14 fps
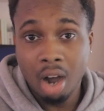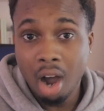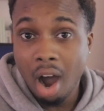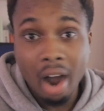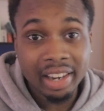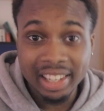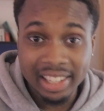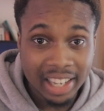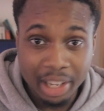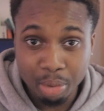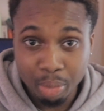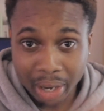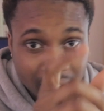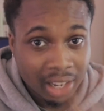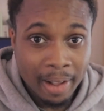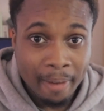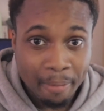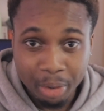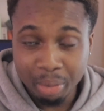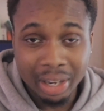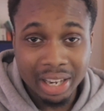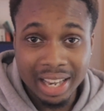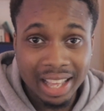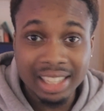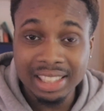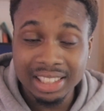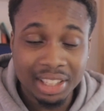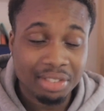hardly any red
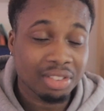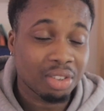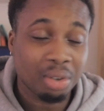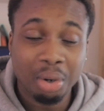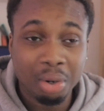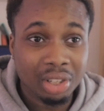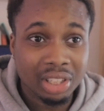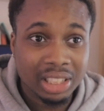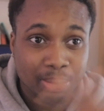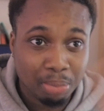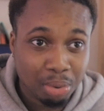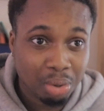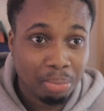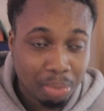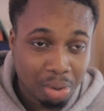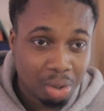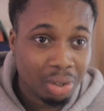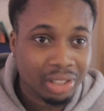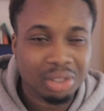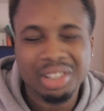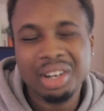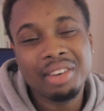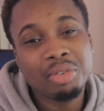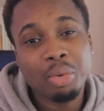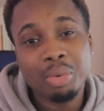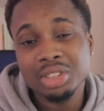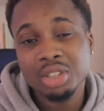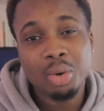negatives. All these blue. So
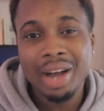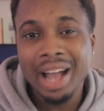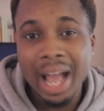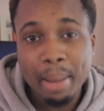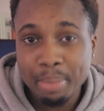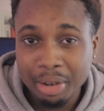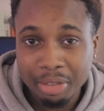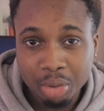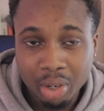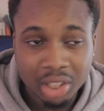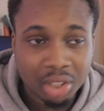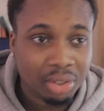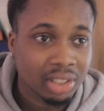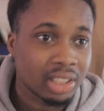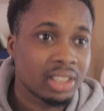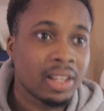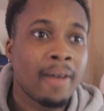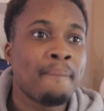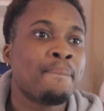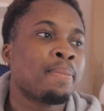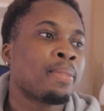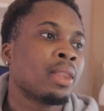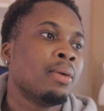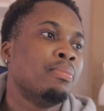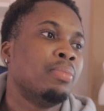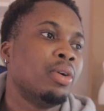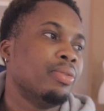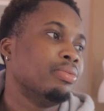everyone wants to know what app everyone uses.
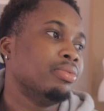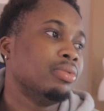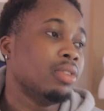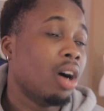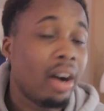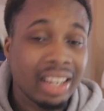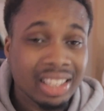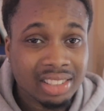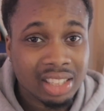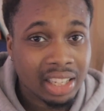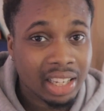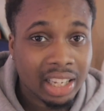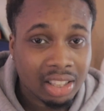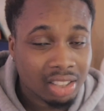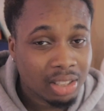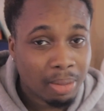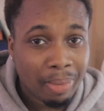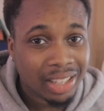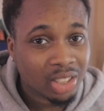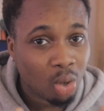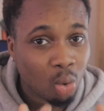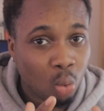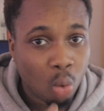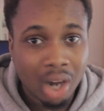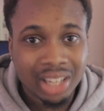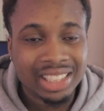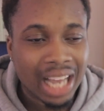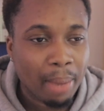But honestly, it doesn't matter
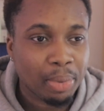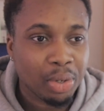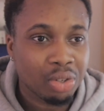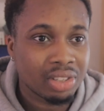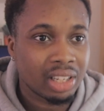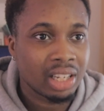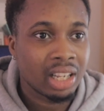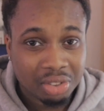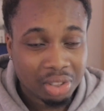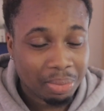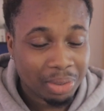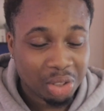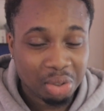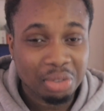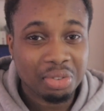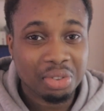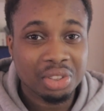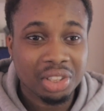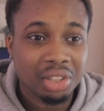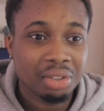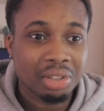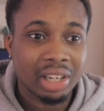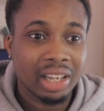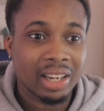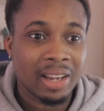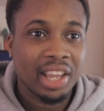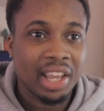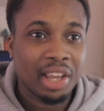what app you're using. To be truthful to you,
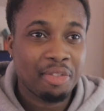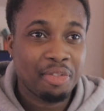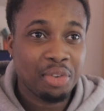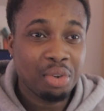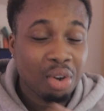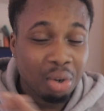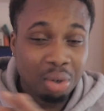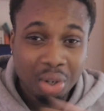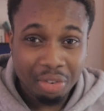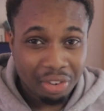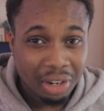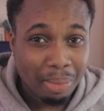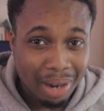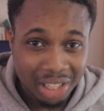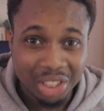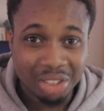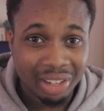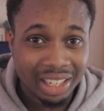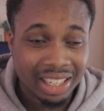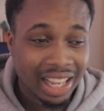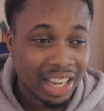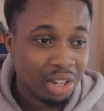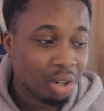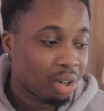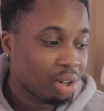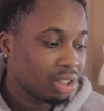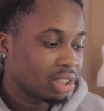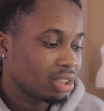like, if you know nothing about trading and you're
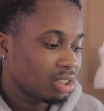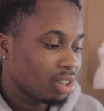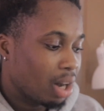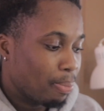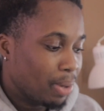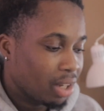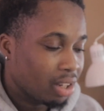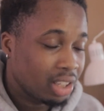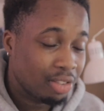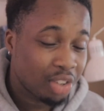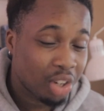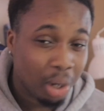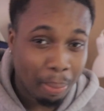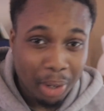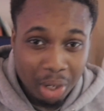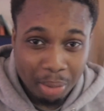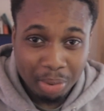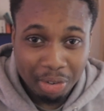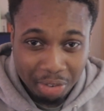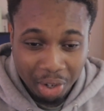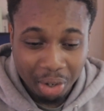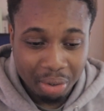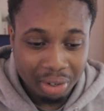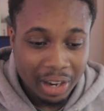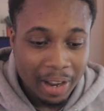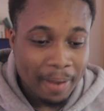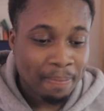going to if you're going to pick up your phone